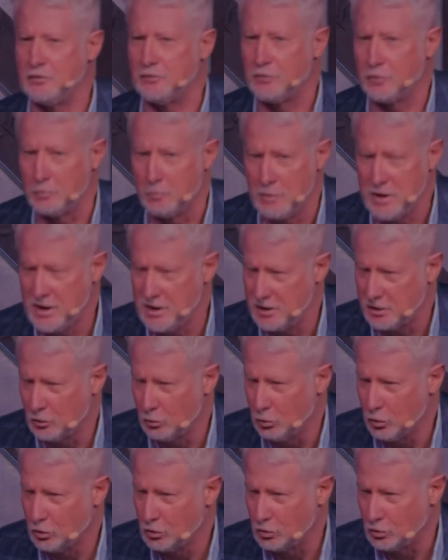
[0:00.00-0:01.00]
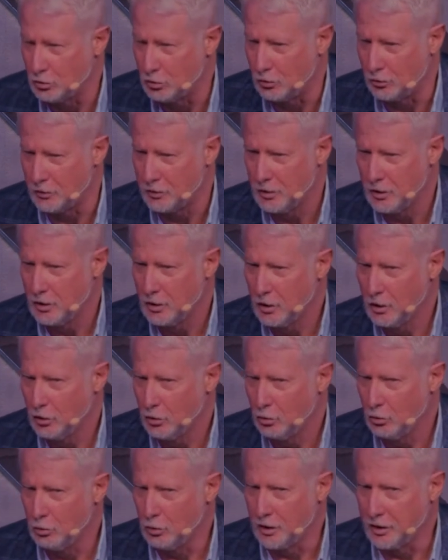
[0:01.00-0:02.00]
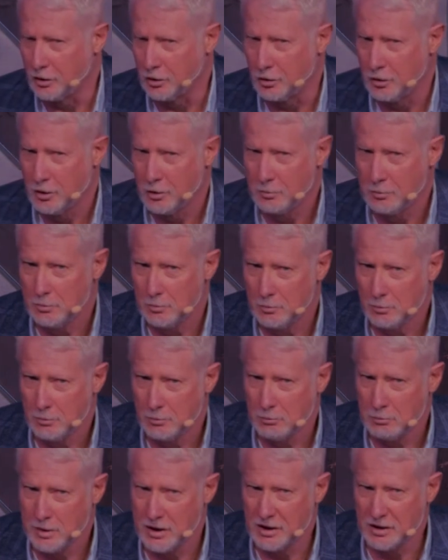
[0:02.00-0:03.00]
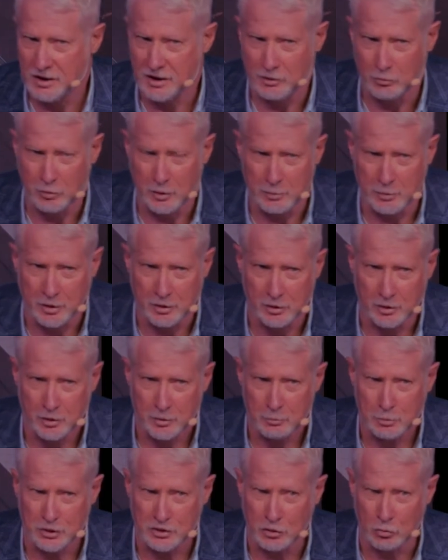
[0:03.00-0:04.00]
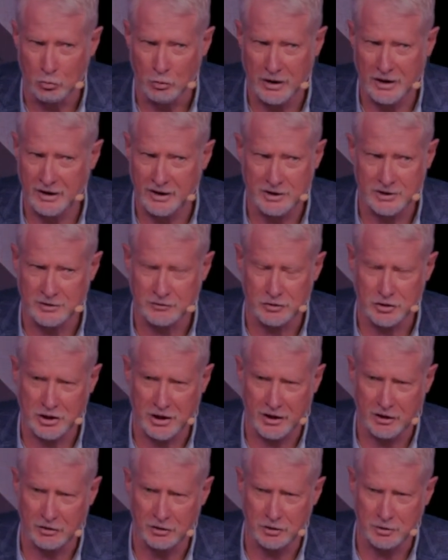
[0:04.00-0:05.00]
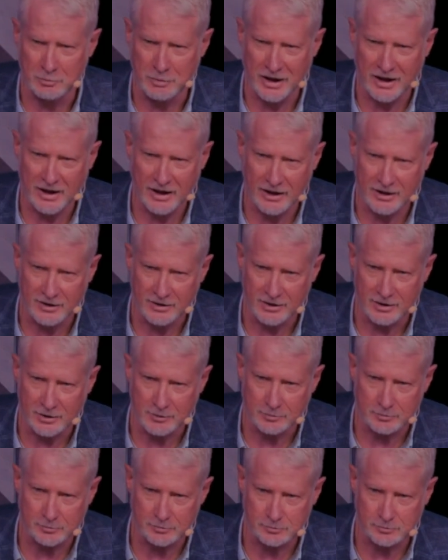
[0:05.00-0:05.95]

for me a world where men and women put the ways of childhood behind them.